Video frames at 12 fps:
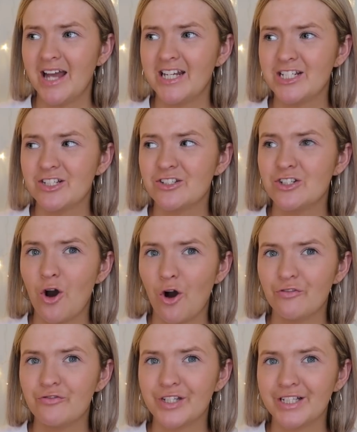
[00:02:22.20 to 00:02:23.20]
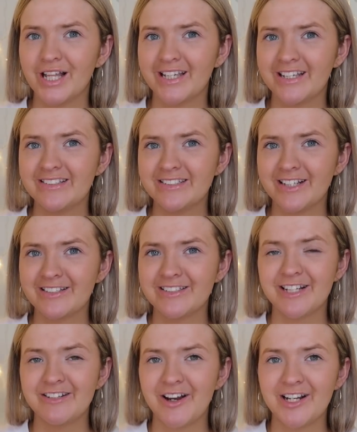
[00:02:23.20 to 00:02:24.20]
and it does not feel like it's a
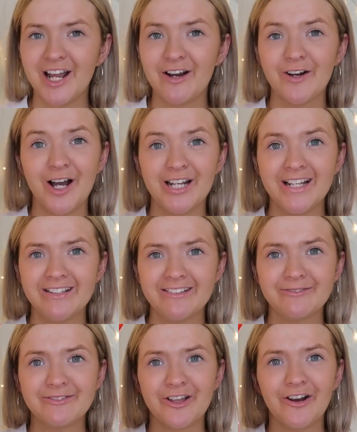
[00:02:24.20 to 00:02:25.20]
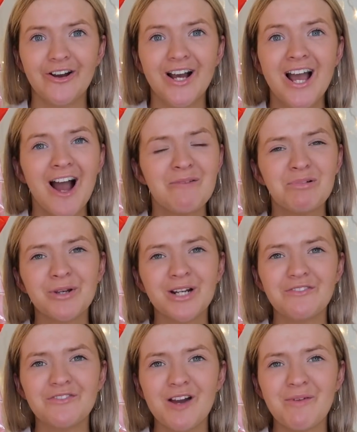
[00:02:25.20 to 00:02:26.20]
Saturday right now, and it is. So I'm probably
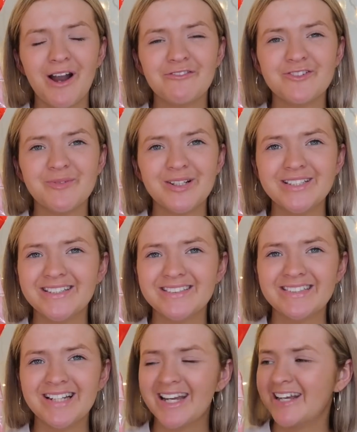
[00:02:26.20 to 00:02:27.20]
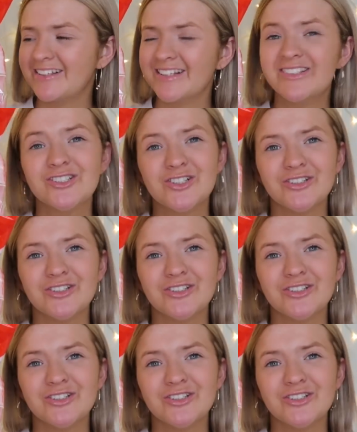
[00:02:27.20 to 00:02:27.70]
gonna have them after my dinner tonight as a little